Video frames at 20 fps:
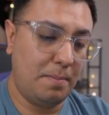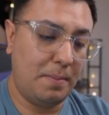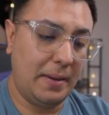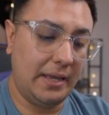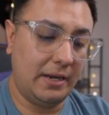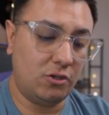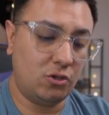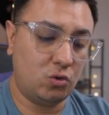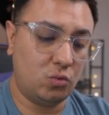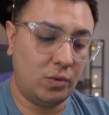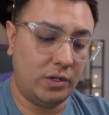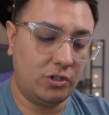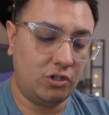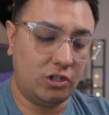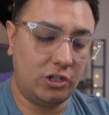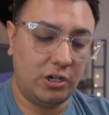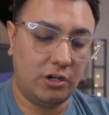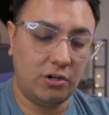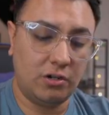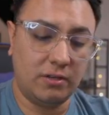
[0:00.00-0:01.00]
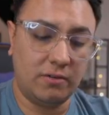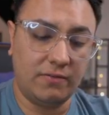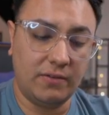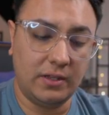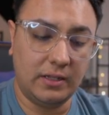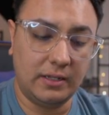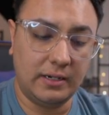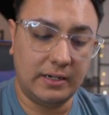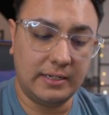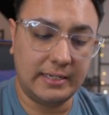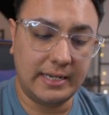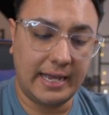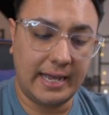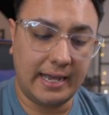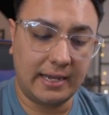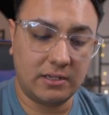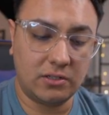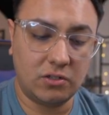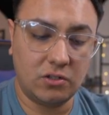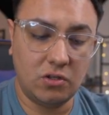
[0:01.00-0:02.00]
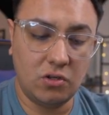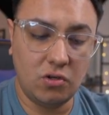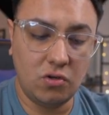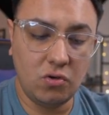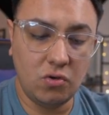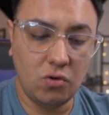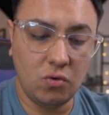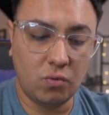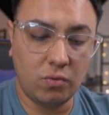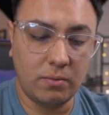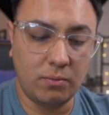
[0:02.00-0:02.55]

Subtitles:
Bait and switch here. The villain attacks you,